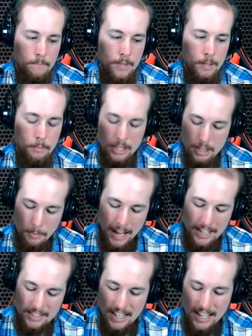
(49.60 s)
But as bad
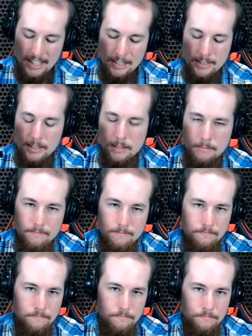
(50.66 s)
as that is,
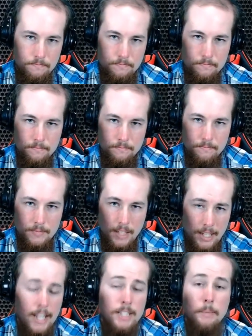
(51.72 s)

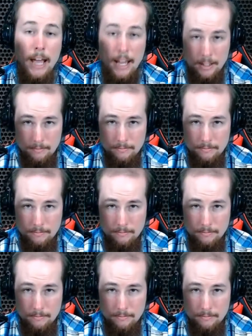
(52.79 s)
and that's bad,